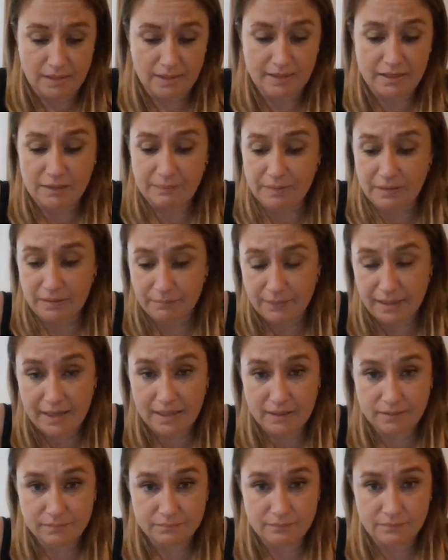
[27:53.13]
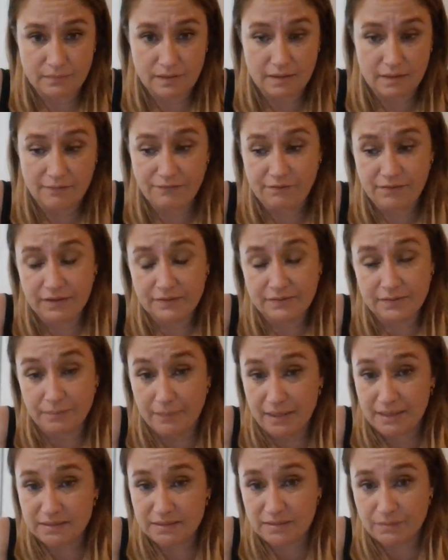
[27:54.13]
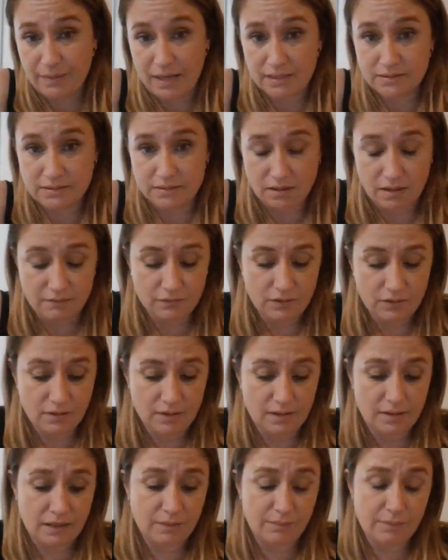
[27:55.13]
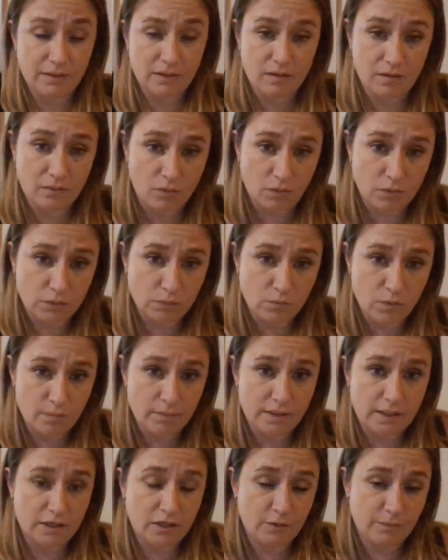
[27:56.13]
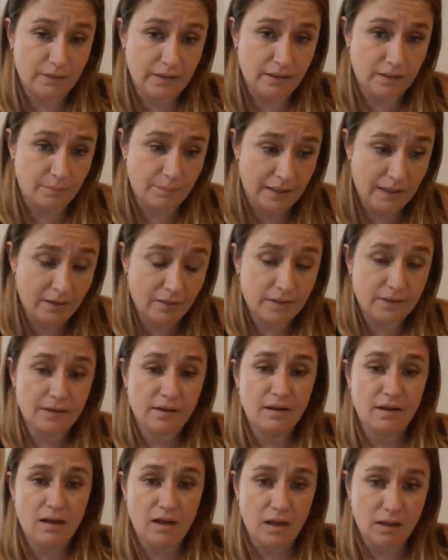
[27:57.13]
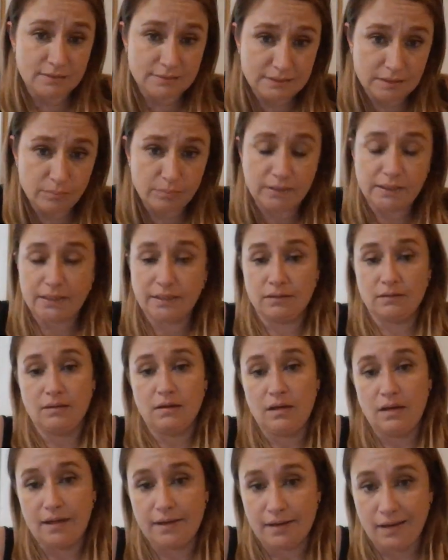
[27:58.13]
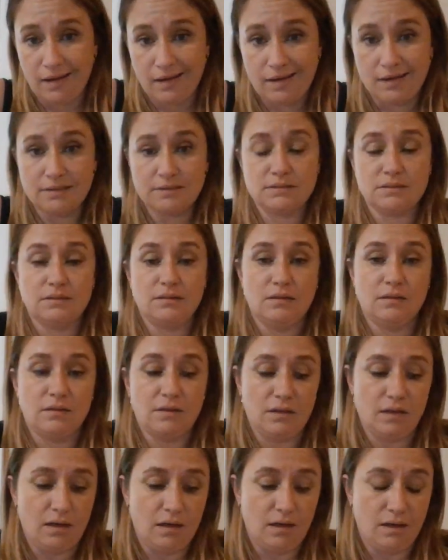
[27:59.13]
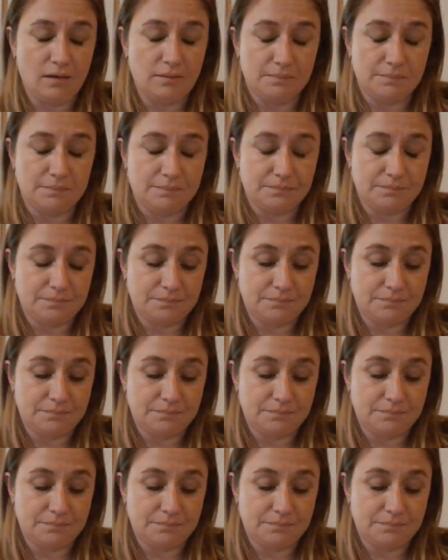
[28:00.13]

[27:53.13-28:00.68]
It could be a man. I feel like the man's the past lover, and it could be an older woman. It could be a parent, a sibling, an aunt, a